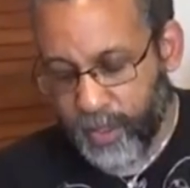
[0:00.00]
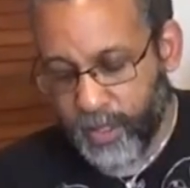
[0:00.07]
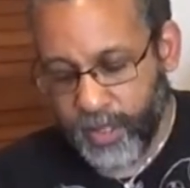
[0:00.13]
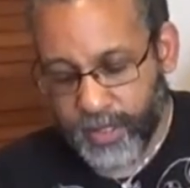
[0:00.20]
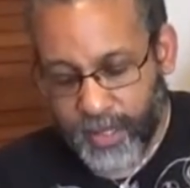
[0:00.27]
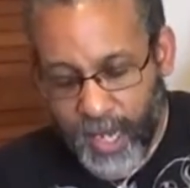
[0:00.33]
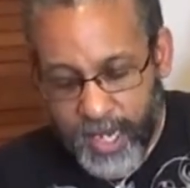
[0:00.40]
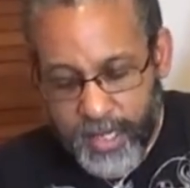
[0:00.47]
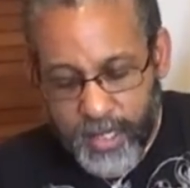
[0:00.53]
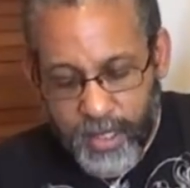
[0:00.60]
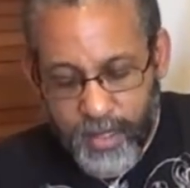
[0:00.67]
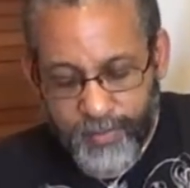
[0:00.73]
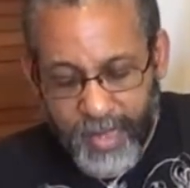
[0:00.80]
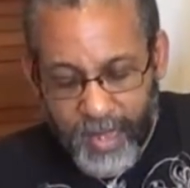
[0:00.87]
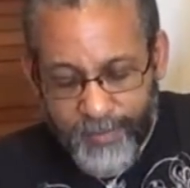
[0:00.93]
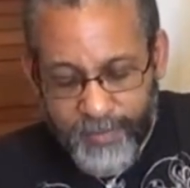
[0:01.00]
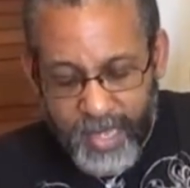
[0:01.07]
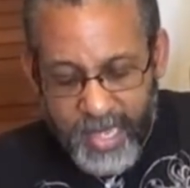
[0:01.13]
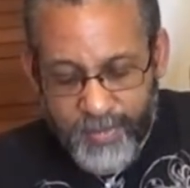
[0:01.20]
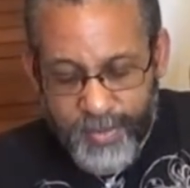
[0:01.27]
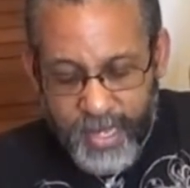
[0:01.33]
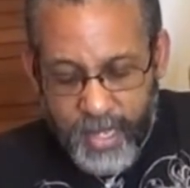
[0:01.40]
this idea about
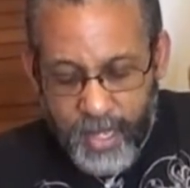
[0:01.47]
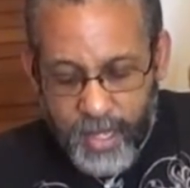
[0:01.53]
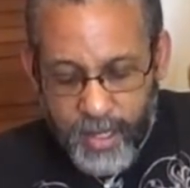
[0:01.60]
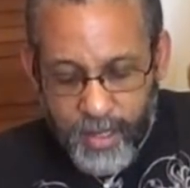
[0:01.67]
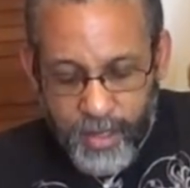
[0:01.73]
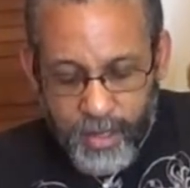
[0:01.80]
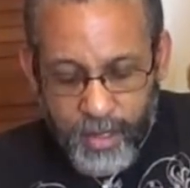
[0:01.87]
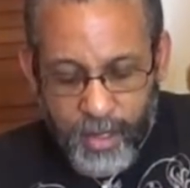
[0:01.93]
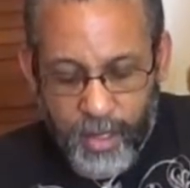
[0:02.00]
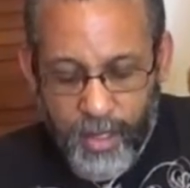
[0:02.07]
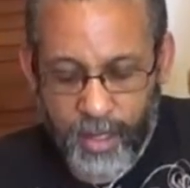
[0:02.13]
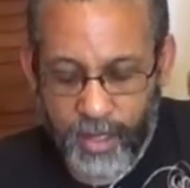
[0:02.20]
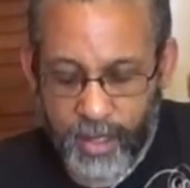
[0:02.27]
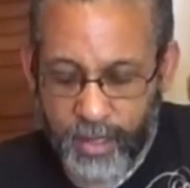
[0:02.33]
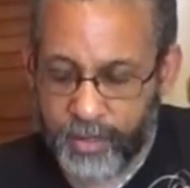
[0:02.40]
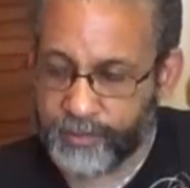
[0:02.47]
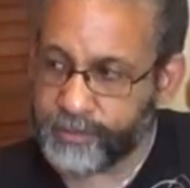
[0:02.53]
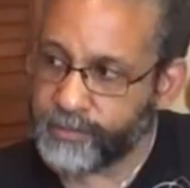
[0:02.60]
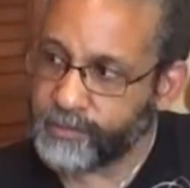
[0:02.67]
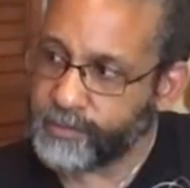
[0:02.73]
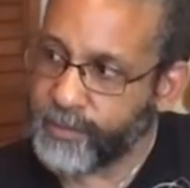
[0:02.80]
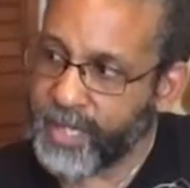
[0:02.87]
maybe um,